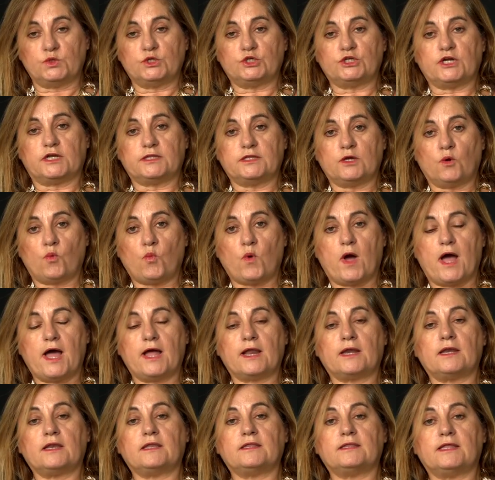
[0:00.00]
which are the
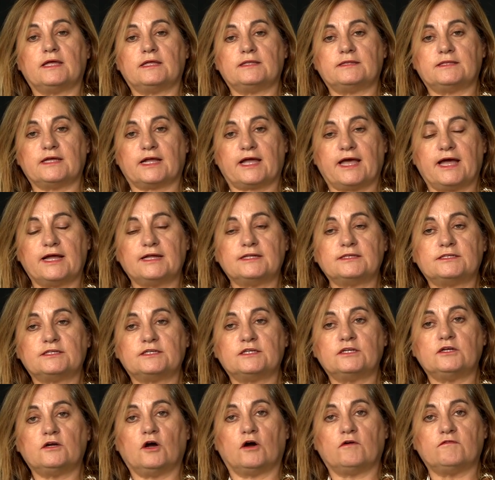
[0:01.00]
one that the
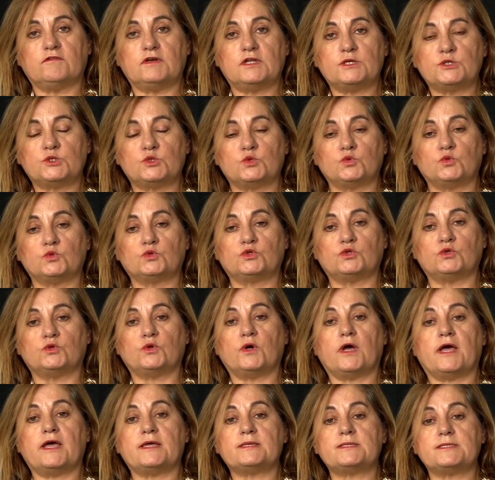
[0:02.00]
country of
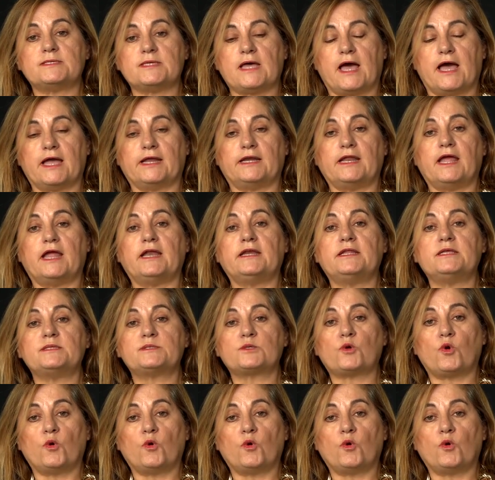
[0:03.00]
Lesotho has signed and is